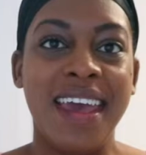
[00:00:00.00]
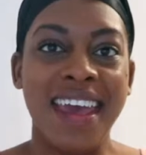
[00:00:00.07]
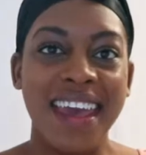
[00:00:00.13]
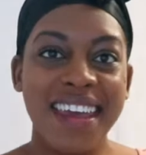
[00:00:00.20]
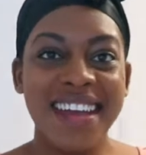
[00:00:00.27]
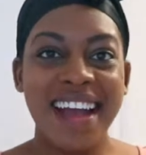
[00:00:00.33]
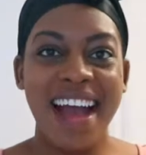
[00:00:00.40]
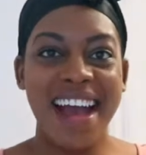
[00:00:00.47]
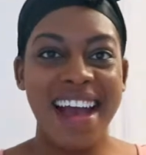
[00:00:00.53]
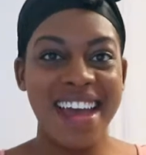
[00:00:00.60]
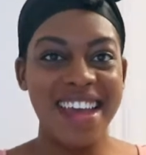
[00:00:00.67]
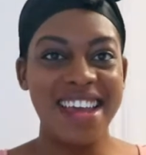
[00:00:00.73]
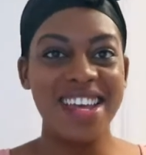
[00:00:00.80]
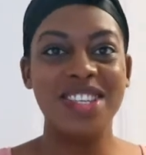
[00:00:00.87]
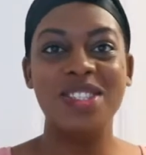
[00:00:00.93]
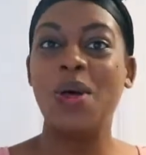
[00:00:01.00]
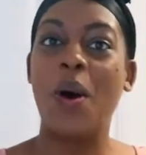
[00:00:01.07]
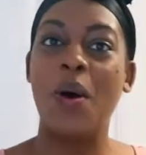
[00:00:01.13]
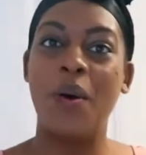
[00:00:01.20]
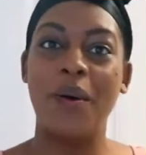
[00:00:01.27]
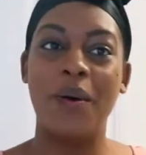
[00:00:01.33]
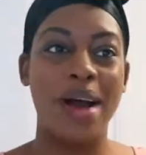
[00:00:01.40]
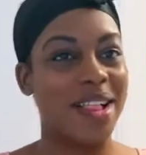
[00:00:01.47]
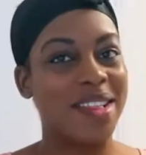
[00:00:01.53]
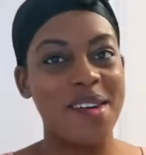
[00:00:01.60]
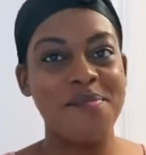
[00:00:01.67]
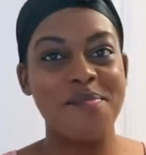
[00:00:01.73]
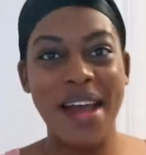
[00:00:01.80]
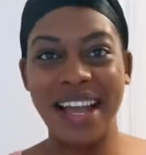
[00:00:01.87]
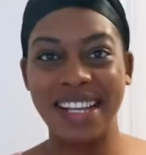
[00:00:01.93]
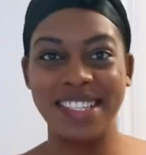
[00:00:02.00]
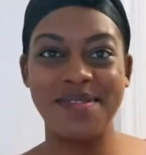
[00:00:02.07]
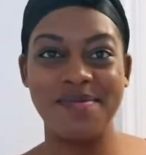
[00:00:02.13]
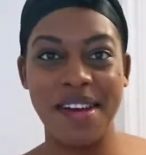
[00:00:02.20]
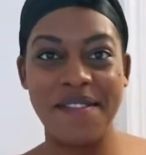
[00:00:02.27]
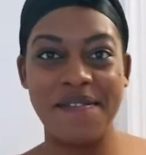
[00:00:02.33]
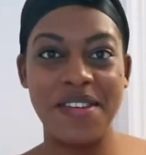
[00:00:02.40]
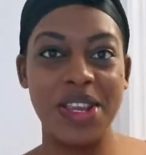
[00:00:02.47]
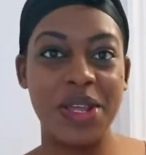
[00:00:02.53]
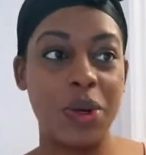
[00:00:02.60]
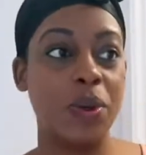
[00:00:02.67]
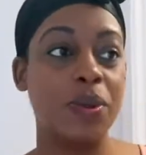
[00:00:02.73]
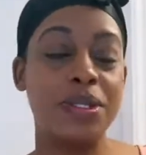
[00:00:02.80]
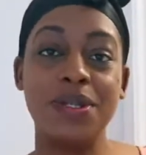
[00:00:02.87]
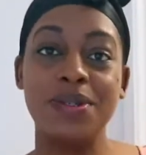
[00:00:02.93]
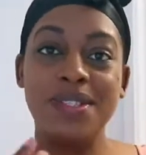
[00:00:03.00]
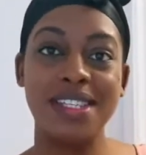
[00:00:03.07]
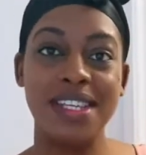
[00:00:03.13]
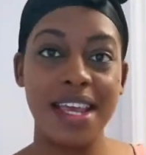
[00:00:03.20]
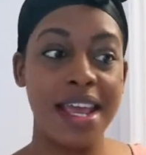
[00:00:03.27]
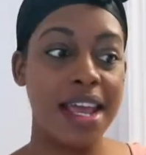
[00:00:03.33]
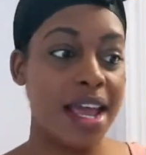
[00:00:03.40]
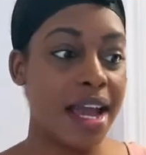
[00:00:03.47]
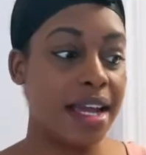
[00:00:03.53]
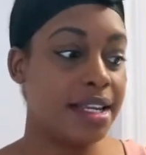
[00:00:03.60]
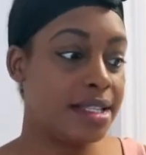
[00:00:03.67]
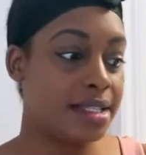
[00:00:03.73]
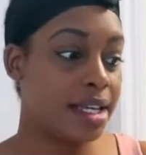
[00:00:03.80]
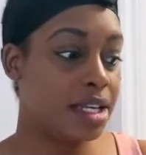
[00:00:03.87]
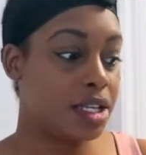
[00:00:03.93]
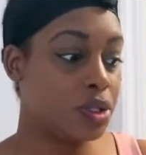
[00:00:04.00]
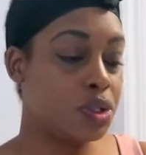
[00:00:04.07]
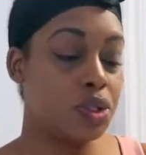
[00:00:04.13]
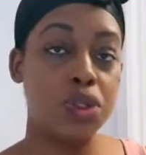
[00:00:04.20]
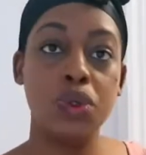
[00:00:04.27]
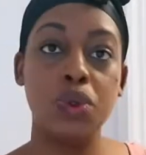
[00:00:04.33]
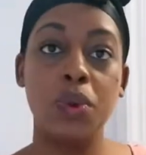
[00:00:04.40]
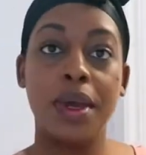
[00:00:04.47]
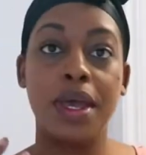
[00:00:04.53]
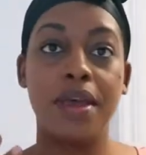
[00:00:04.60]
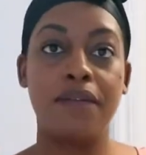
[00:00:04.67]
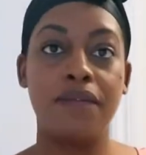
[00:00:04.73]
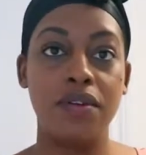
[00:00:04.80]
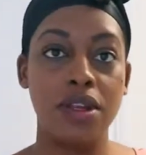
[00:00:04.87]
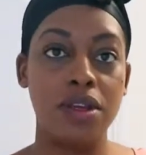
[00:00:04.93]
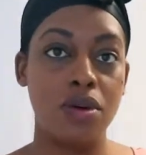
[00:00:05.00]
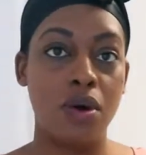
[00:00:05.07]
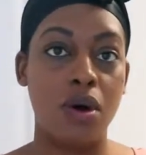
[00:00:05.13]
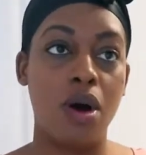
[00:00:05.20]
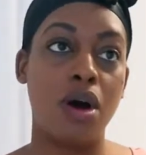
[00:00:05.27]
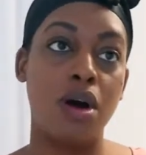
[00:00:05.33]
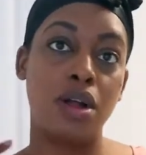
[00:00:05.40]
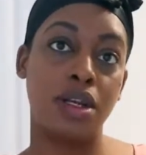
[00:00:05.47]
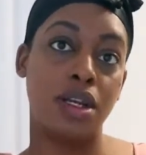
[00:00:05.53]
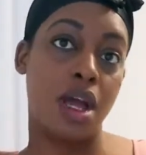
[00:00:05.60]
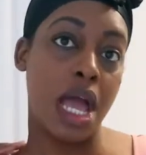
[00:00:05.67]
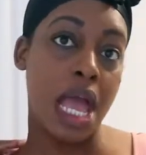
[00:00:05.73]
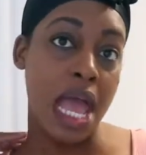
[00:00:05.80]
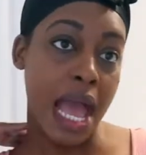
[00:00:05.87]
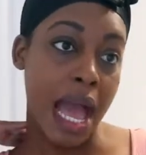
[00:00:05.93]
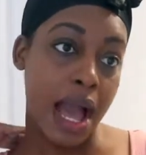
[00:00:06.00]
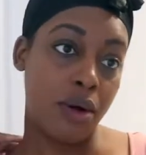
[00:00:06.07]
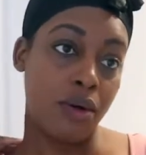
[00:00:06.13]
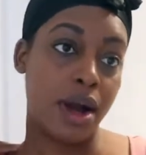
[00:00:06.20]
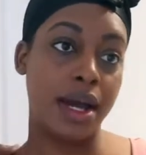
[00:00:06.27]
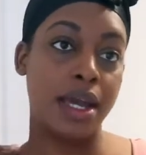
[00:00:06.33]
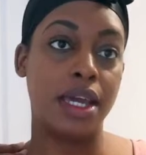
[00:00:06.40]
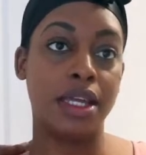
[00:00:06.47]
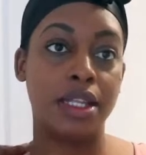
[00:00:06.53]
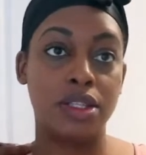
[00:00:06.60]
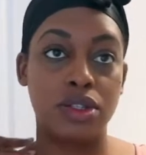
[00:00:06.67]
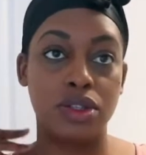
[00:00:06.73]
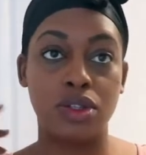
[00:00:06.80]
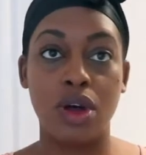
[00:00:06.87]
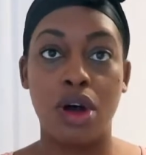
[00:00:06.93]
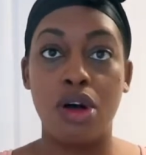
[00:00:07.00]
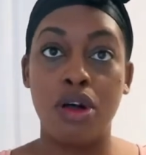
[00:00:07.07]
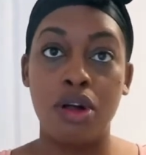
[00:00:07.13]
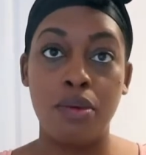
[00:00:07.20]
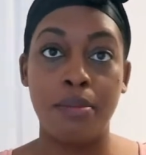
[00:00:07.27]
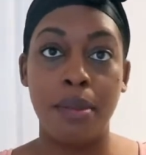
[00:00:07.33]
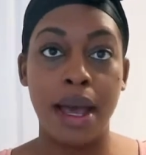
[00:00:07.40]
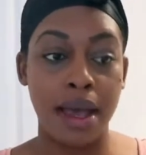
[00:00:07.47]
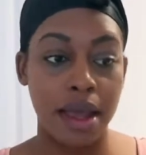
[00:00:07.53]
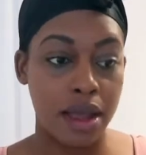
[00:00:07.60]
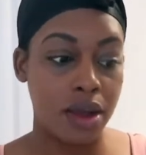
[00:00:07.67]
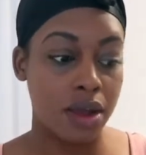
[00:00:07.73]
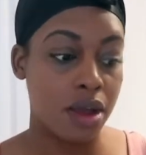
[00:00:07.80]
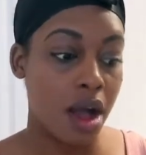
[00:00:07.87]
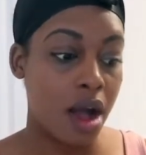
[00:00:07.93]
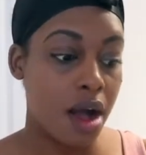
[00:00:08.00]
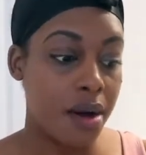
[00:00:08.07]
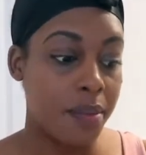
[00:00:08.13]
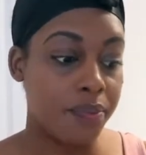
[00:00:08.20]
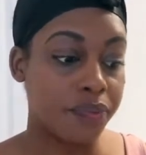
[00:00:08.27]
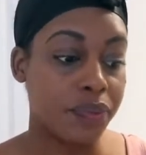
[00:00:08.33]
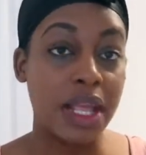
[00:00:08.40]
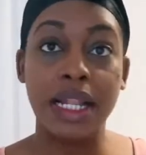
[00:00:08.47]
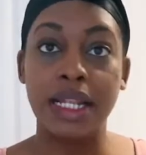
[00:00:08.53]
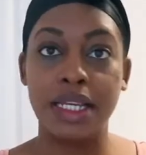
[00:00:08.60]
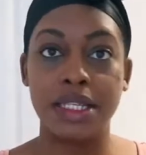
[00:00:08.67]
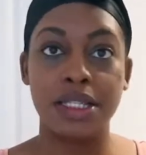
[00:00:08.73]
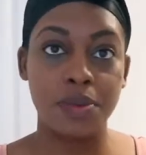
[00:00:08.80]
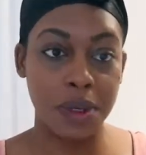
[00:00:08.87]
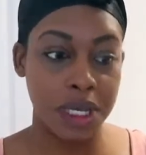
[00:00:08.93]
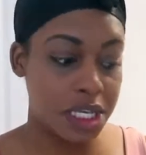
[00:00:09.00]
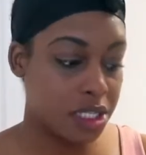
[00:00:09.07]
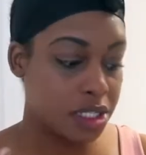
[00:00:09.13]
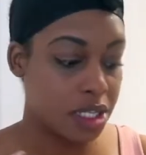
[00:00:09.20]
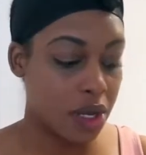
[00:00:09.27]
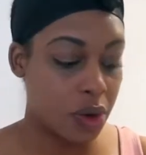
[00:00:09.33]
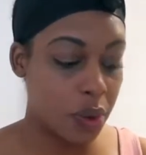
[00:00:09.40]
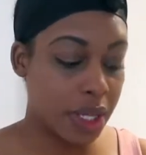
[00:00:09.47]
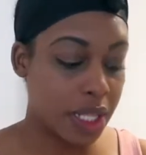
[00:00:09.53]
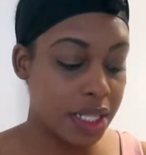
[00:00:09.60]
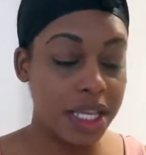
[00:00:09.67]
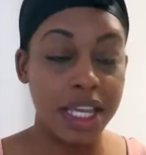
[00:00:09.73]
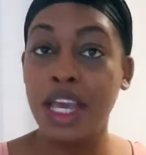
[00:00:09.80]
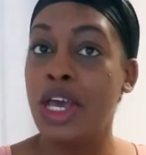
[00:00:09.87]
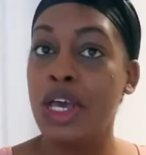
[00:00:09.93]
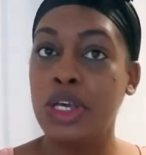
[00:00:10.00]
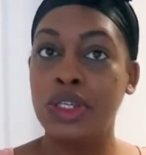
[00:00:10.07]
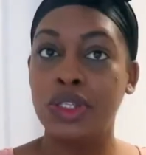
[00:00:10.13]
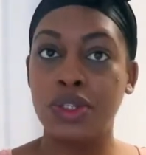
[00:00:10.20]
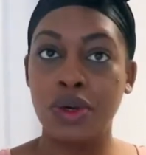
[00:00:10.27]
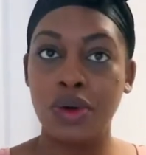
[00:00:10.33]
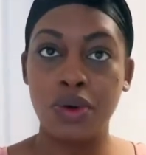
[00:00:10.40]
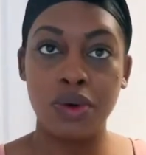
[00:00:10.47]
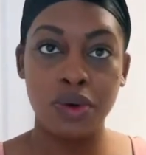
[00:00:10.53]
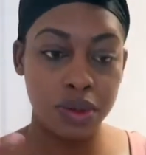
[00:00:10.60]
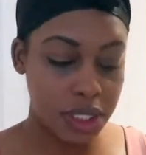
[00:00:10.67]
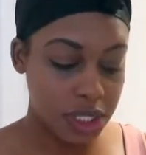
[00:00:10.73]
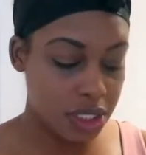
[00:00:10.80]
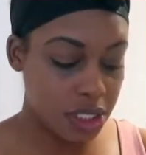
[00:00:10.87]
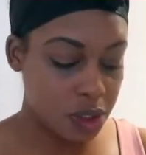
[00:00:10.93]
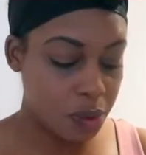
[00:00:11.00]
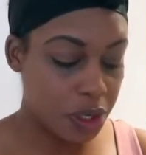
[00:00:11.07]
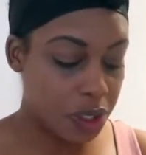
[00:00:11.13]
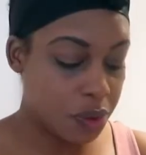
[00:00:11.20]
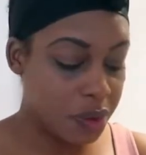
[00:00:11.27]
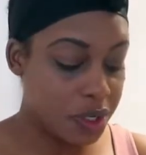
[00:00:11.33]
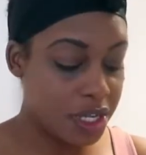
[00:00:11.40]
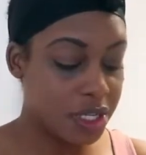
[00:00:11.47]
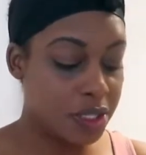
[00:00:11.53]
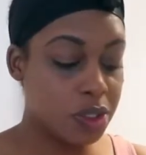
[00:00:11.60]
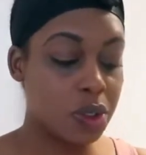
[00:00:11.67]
Hey guys, welcome back to my video. So today I decided to do a video on how I install my lace wigs quickly. So this is what you need.